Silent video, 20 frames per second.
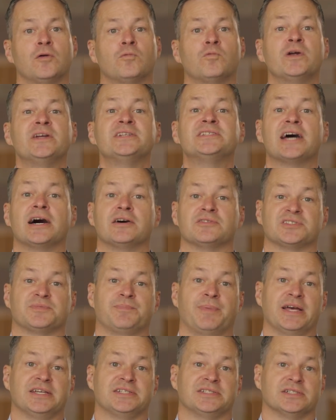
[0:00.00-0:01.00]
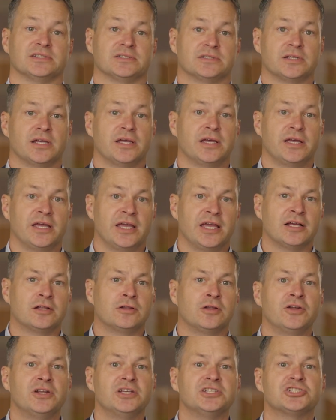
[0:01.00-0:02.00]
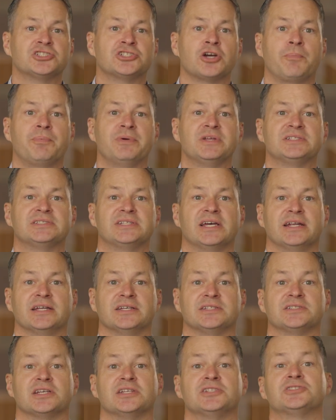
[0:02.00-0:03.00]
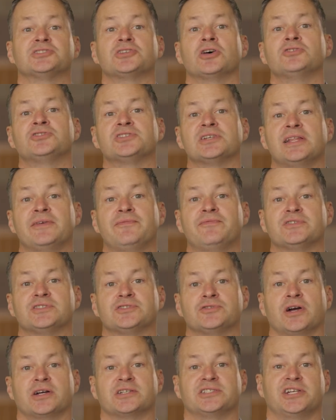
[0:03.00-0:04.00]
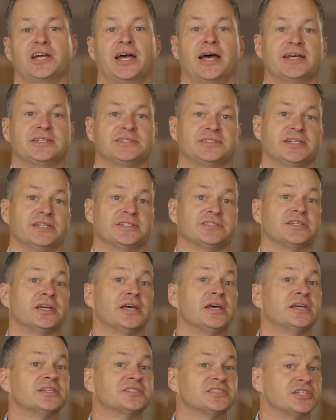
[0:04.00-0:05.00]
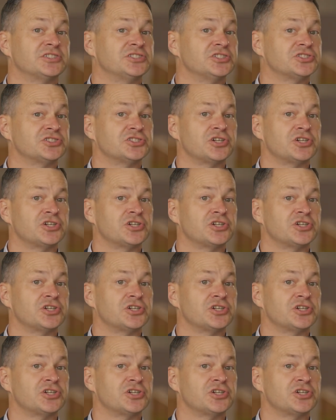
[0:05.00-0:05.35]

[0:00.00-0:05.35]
retail spaces, including shopping centres and social infrastructure assets, such as